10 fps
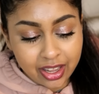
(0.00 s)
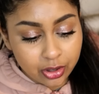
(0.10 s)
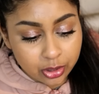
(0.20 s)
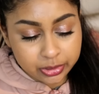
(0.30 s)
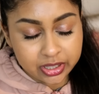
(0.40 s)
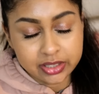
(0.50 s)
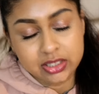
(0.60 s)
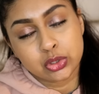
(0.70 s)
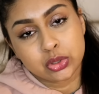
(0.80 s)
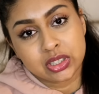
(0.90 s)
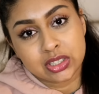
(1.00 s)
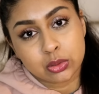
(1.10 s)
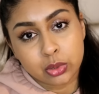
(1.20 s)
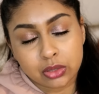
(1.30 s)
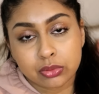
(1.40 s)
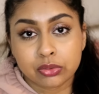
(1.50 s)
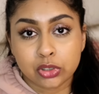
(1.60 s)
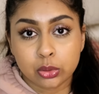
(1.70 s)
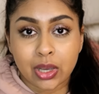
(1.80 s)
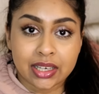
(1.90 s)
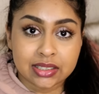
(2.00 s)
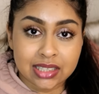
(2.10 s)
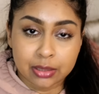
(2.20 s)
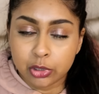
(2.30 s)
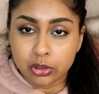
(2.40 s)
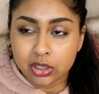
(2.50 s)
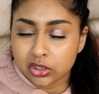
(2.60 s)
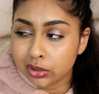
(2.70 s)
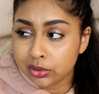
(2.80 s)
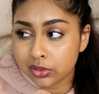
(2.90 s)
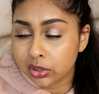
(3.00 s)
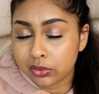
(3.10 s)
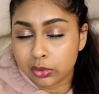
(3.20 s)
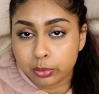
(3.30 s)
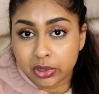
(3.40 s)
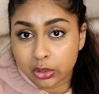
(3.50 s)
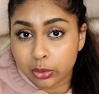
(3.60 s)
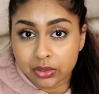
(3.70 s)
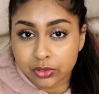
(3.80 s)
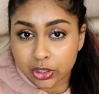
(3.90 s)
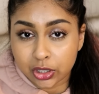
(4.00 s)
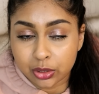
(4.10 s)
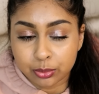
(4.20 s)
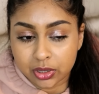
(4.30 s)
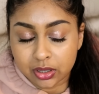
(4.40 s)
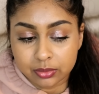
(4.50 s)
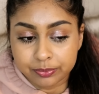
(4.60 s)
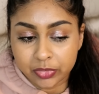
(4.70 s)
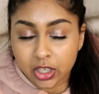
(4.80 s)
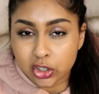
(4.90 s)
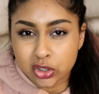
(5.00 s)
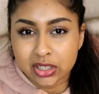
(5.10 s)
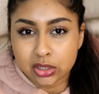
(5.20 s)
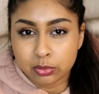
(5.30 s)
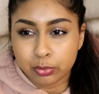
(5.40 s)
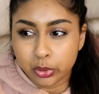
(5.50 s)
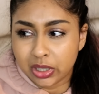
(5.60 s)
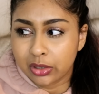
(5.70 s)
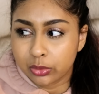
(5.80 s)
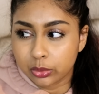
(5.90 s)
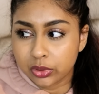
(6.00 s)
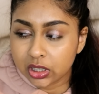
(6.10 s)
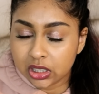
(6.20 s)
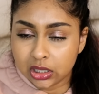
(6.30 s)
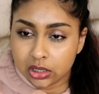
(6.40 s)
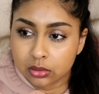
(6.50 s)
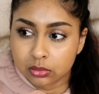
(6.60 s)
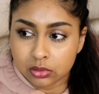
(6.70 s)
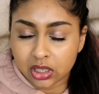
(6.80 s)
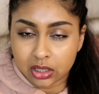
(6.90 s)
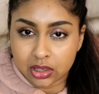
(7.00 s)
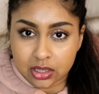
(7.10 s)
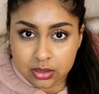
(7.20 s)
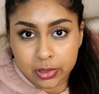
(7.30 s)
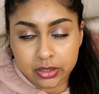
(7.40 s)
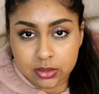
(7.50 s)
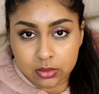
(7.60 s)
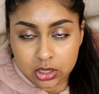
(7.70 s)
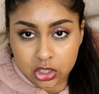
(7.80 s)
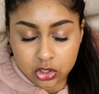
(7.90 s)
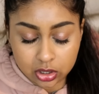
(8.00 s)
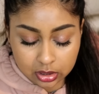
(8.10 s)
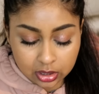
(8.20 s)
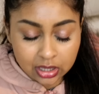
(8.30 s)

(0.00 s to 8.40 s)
I hope you guys enjoyed this quick review and demo. I don't even know if it will be a quick video, but I tried to point out all the key things about this foundation.